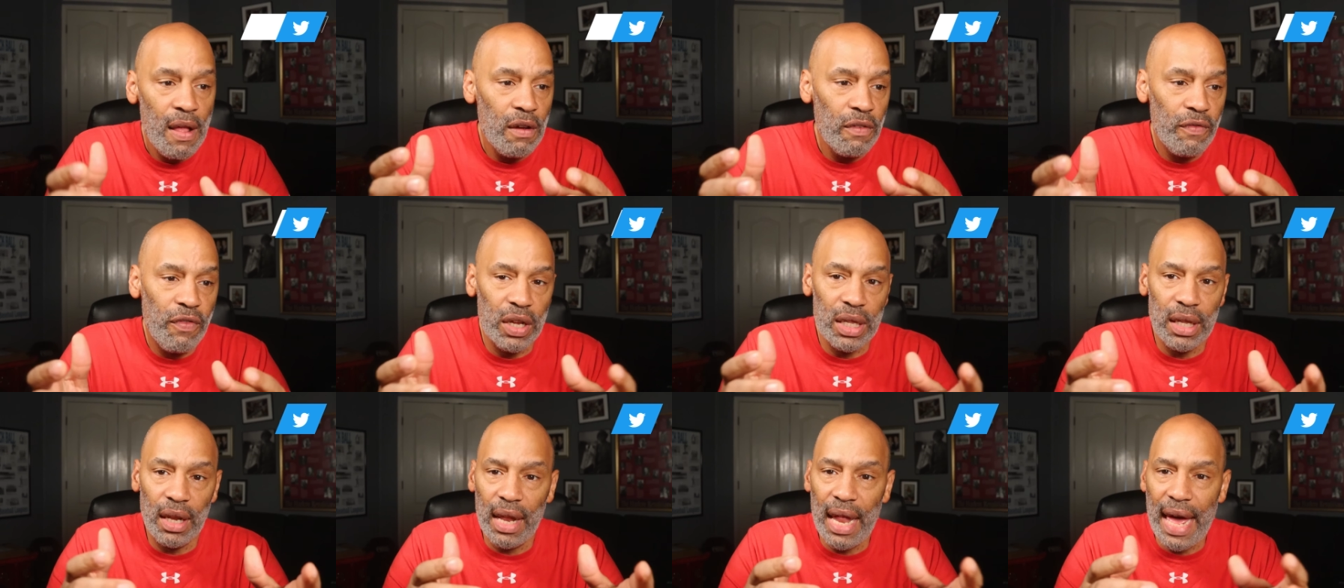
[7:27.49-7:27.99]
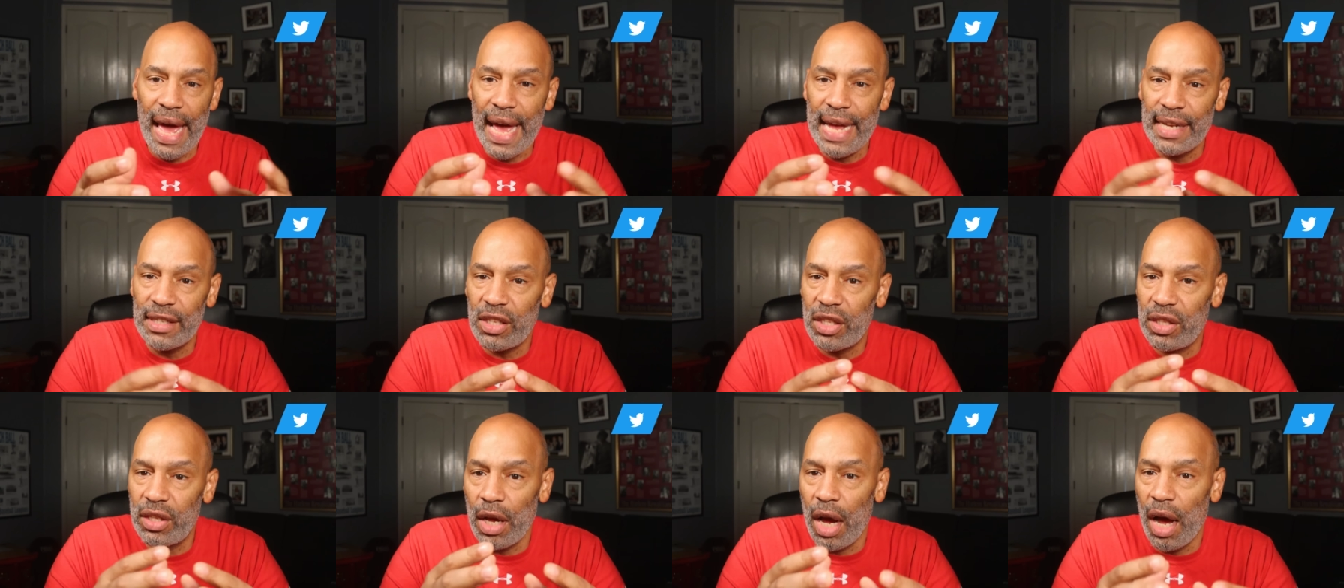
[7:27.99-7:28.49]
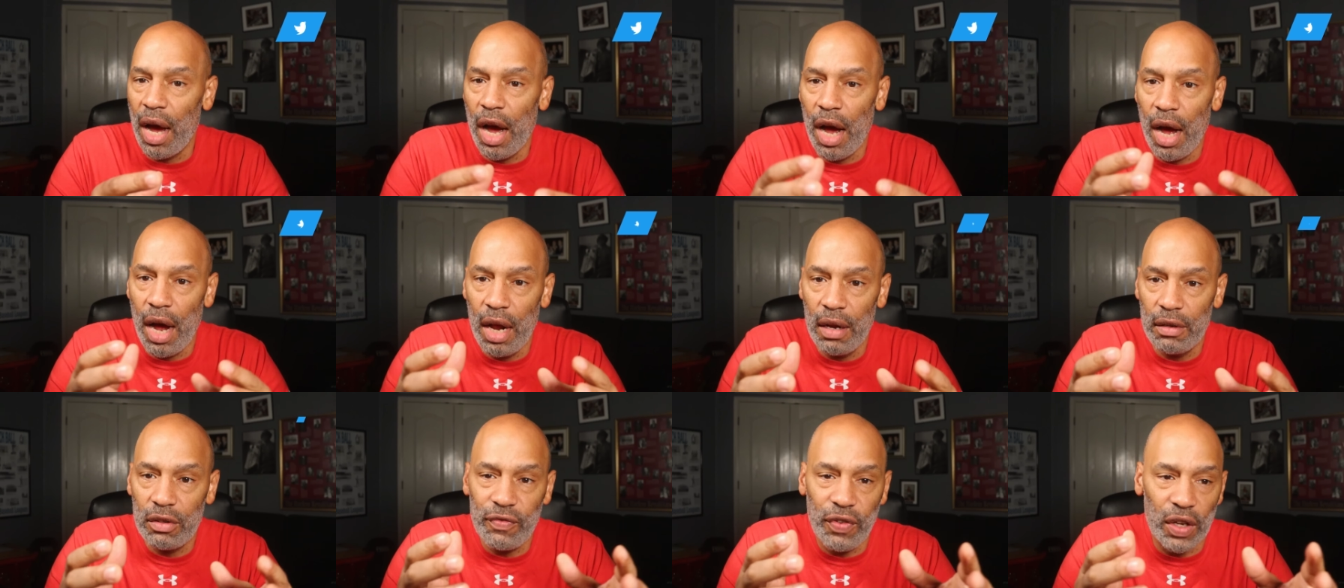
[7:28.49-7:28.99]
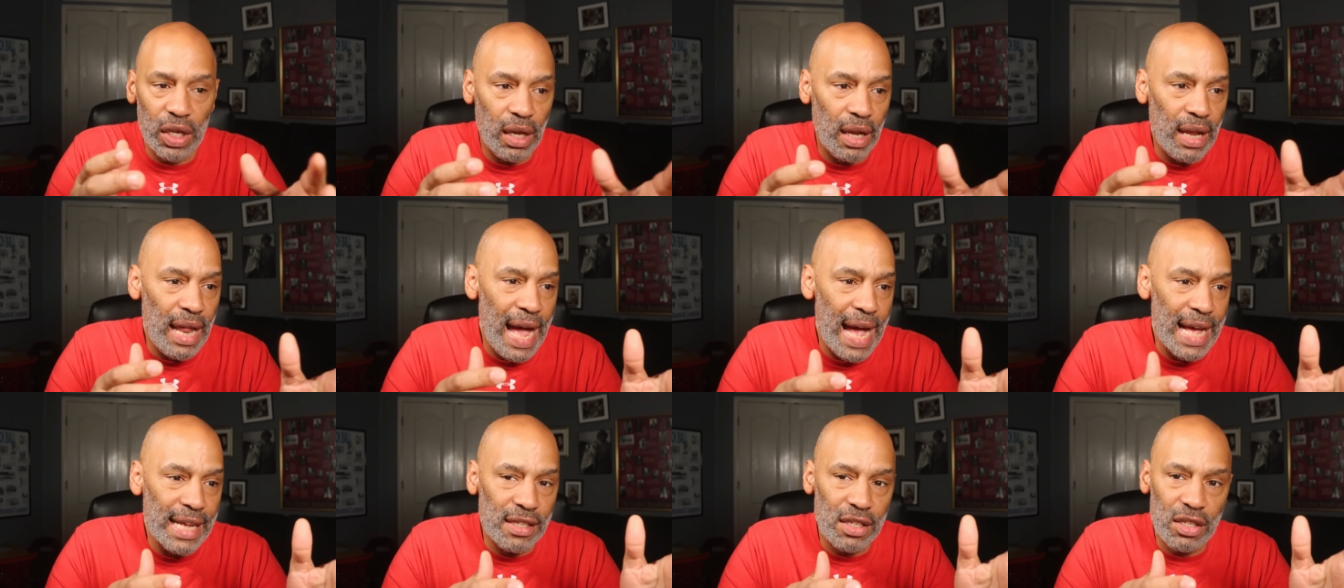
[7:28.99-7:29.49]
for the
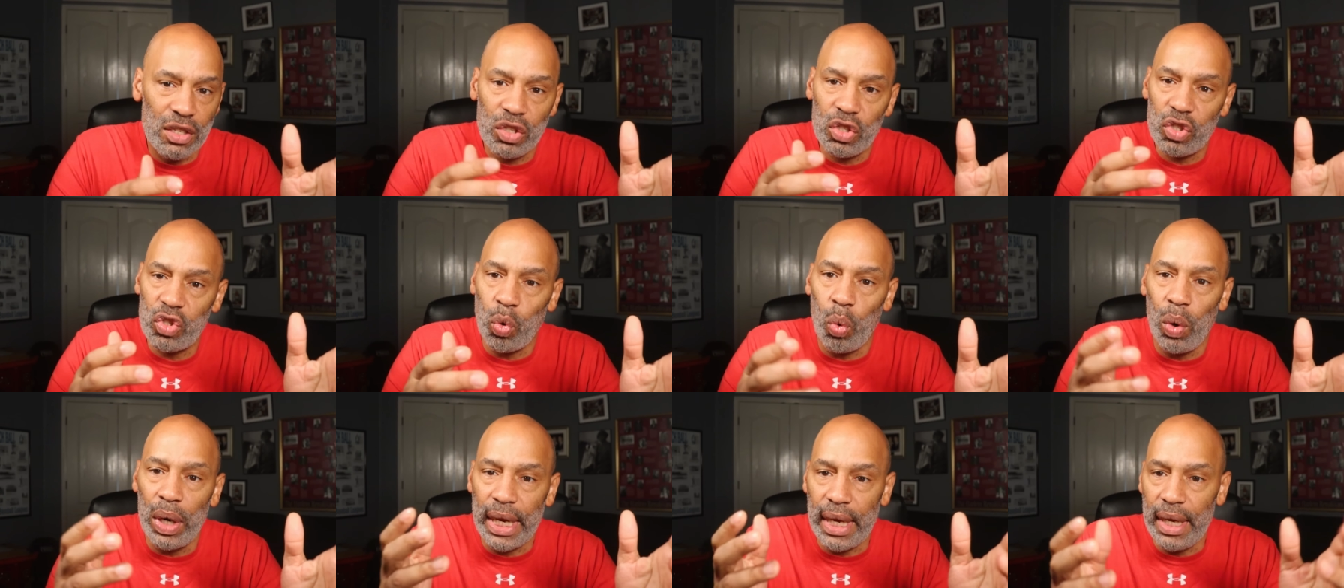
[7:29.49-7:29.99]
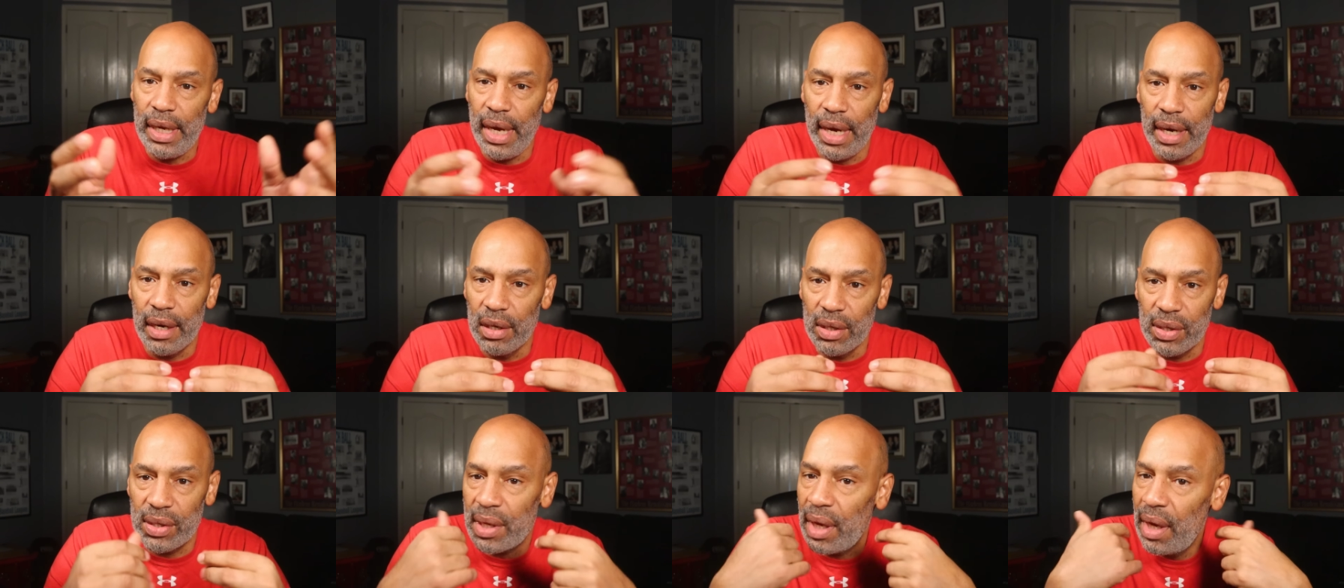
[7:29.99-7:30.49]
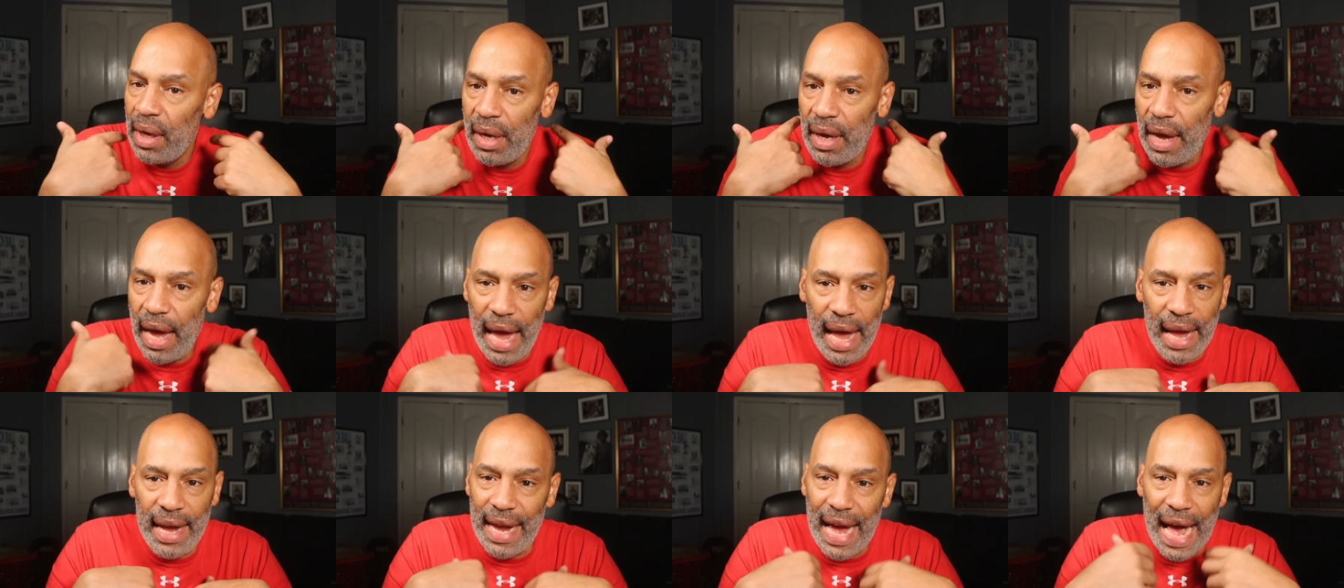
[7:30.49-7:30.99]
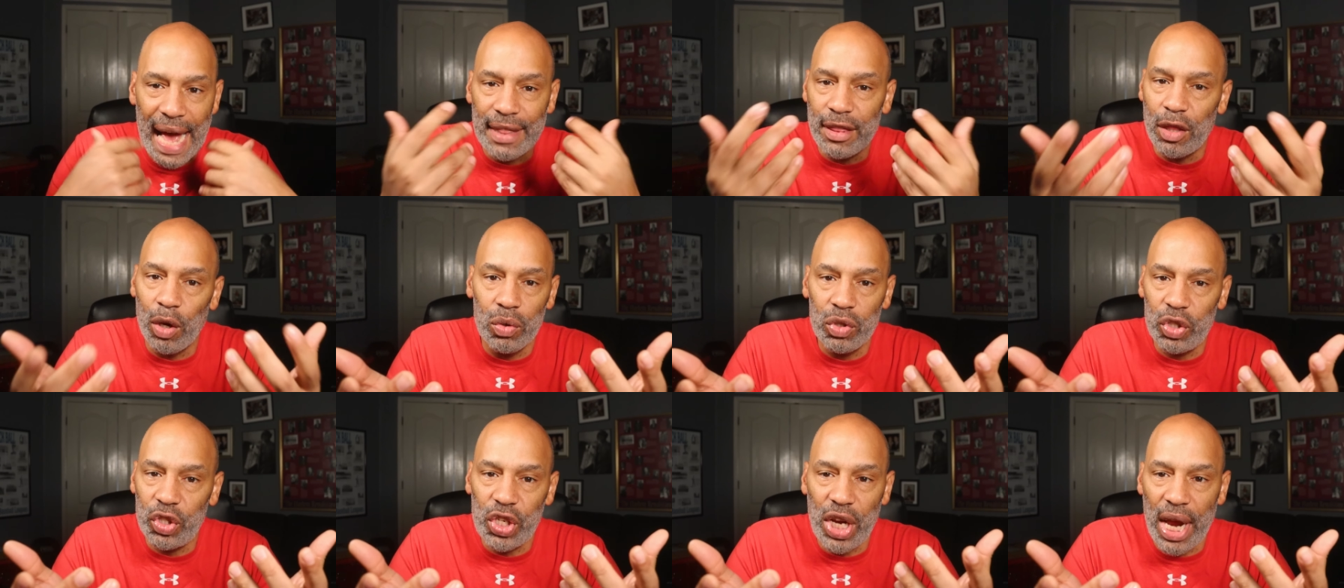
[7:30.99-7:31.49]
last 20 years. And got
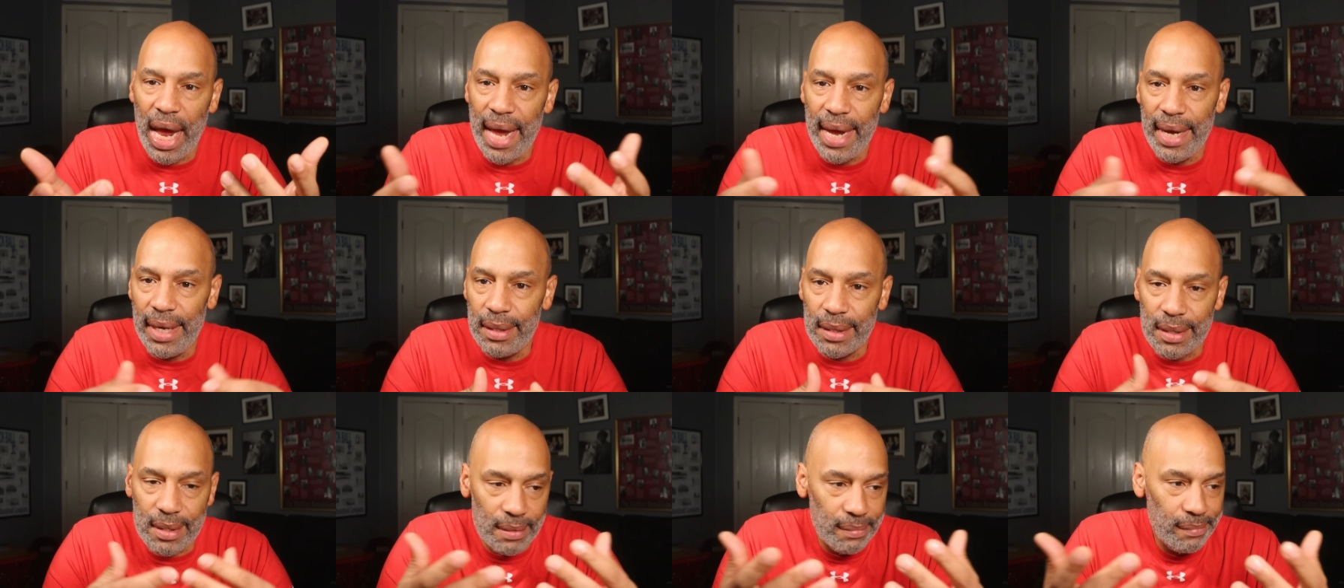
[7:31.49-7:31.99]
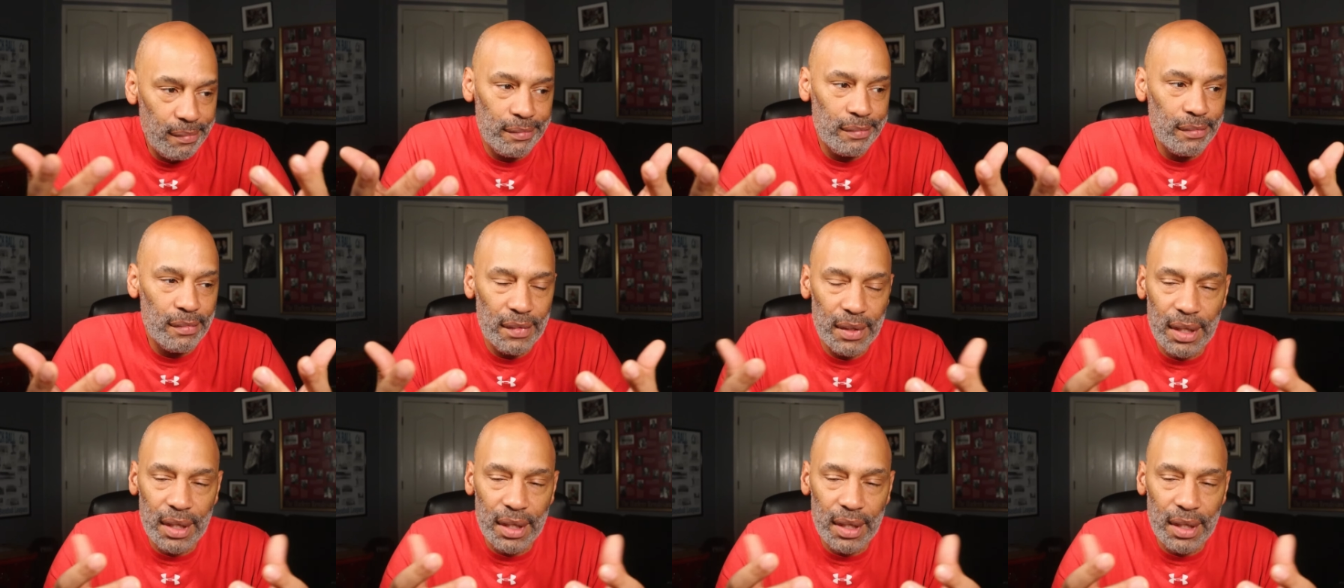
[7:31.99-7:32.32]
those chains.